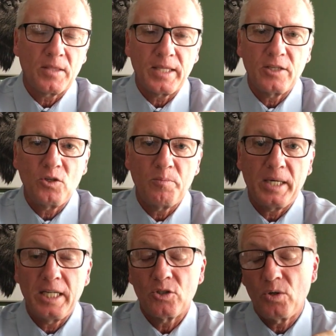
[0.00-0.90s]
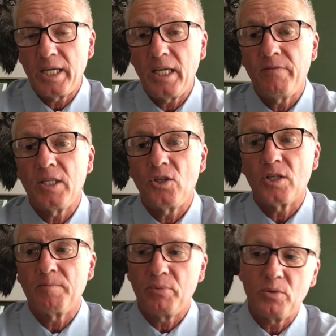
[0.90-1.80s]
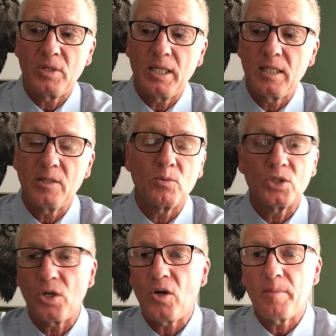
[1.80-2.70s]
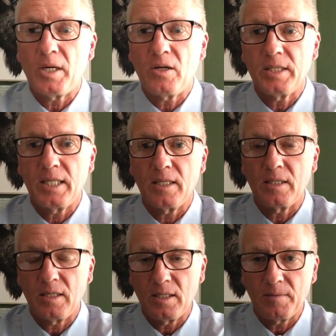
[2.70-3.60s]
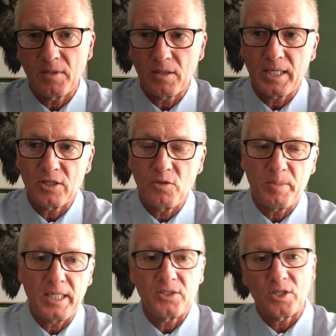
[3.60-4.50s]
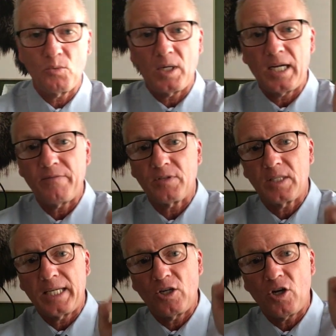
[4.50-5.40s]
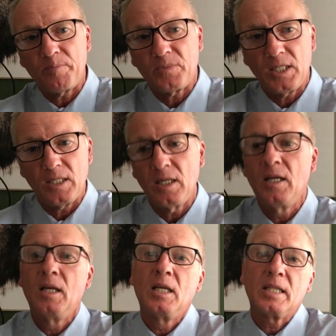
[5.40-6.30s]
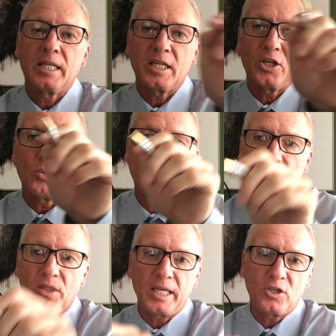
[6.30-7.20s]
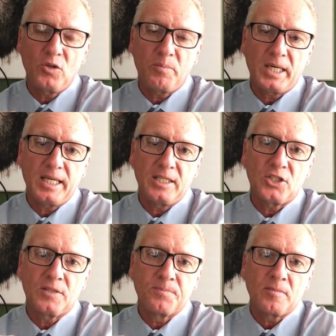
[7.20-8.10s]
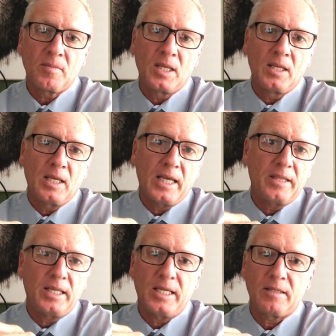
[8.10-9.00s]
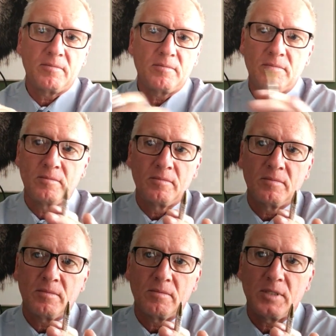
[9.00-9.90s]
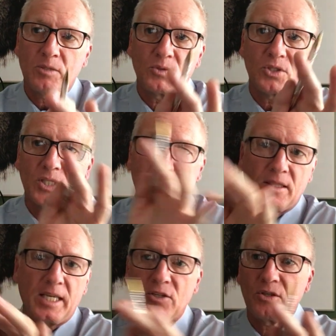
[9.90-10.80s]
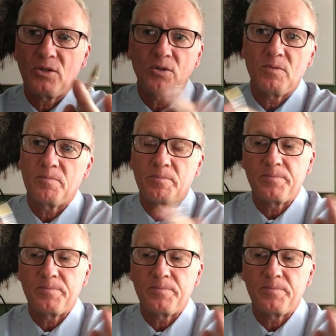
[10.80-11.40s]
thank you page, or even you can put a little timer on the thank you page. So after they opt in, they go to a thank you page and then it'll just say thank you,